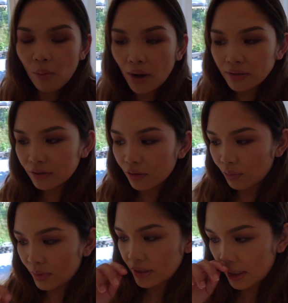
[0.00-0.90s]
while ago
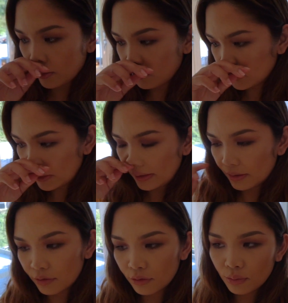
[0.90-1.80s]
when Jacob looked
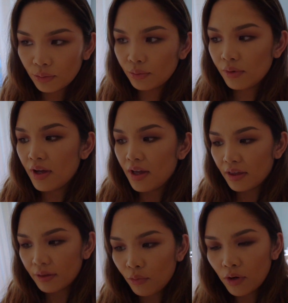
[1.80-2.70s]
into
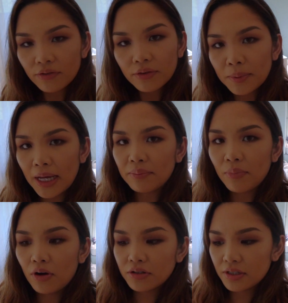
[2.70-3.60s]
one of the plant
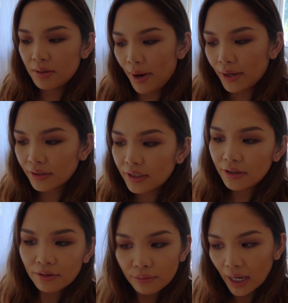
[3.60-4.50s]
boxes, apparently
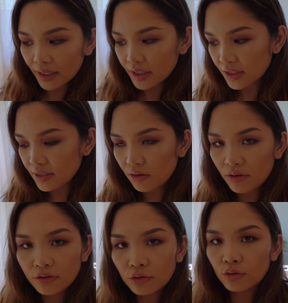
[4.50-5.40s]
the radish has
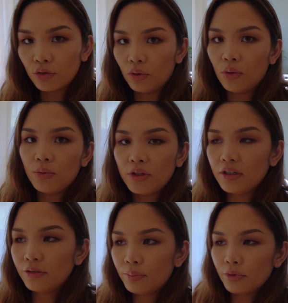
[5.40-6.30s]
started to grow. We
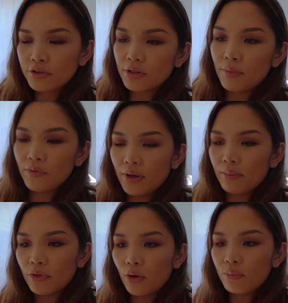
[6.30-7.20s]
need to pull some of
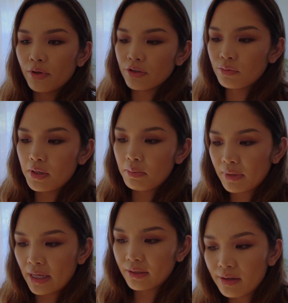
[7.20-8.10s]
them though because we
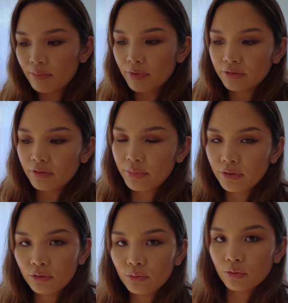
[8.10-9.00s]
planted them a little
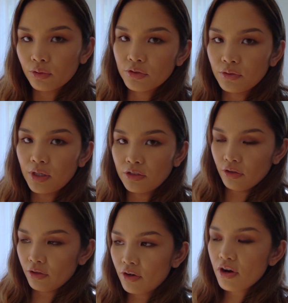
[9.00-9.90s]
bit too close to each
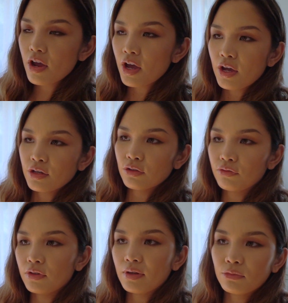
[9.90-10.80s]
other. So
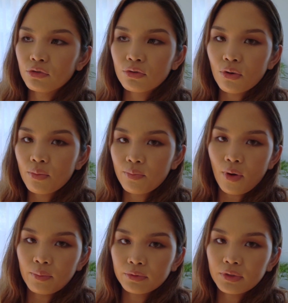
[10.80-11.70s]
for them to grow
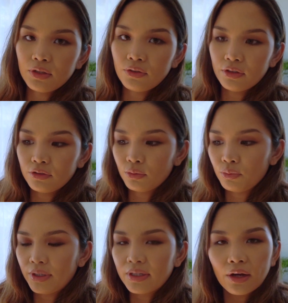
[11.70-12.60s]
properly, you need to
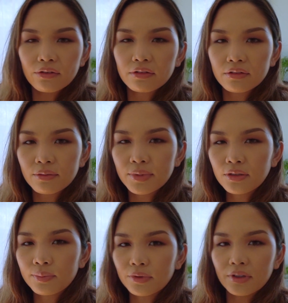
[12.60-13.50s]
weed out a little bit
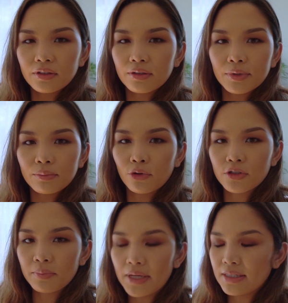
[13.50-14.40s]
to put a little bit more
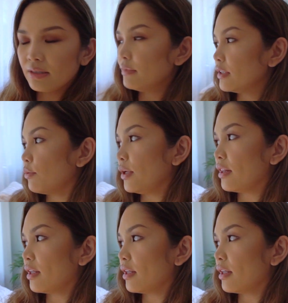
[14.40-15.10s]
space in between